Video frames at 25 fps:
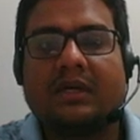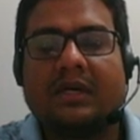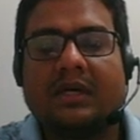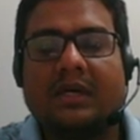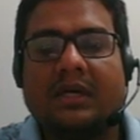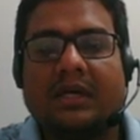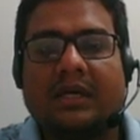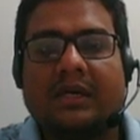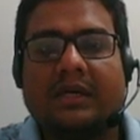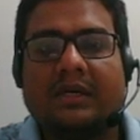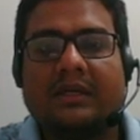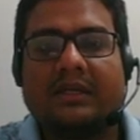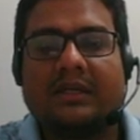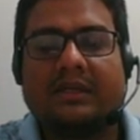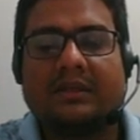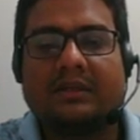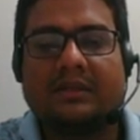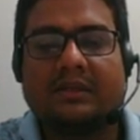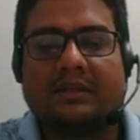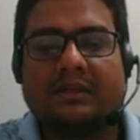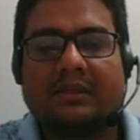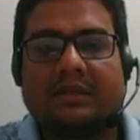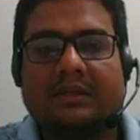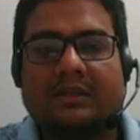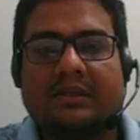and in
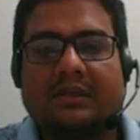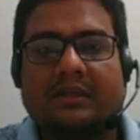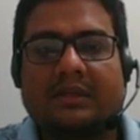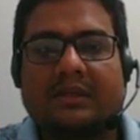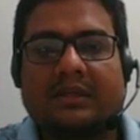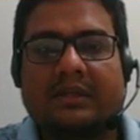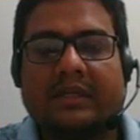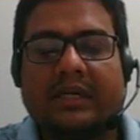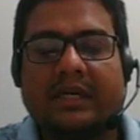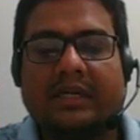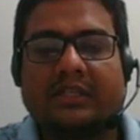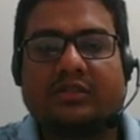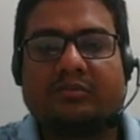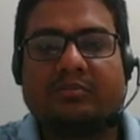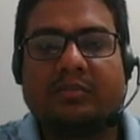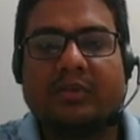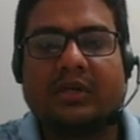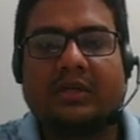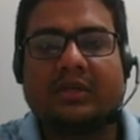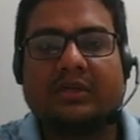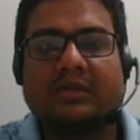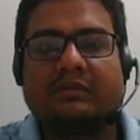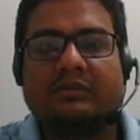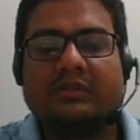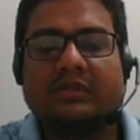the next
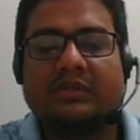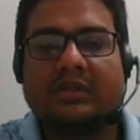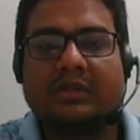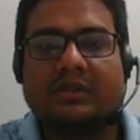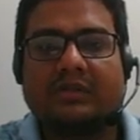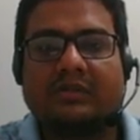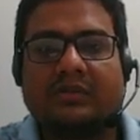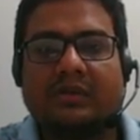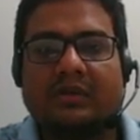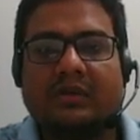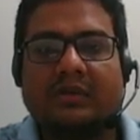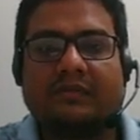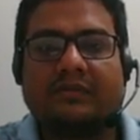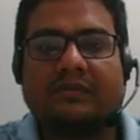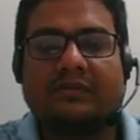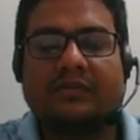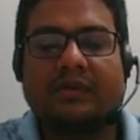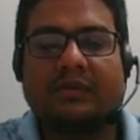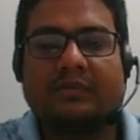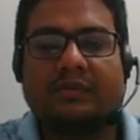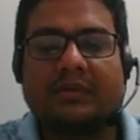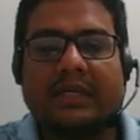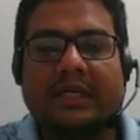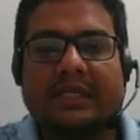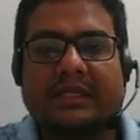part we shall solve from
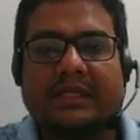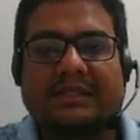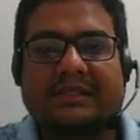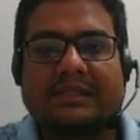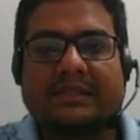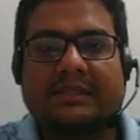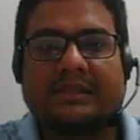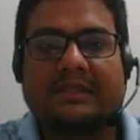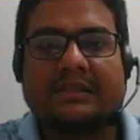the next